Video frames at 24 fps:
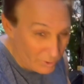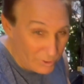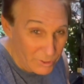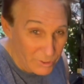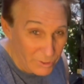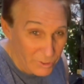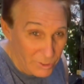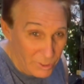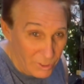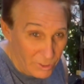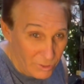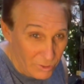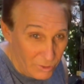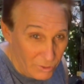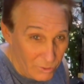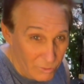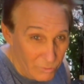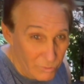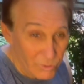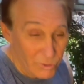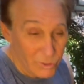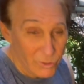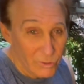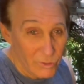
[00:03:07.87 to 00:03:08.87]
continue
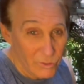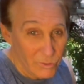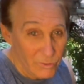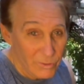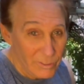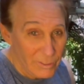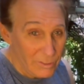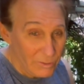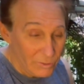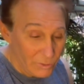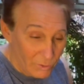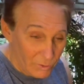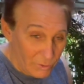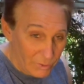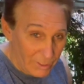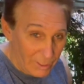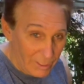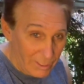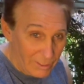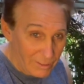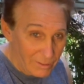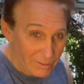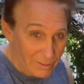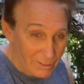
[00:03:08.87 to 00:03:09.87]
to
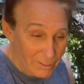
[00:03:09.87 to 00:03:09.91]
elongate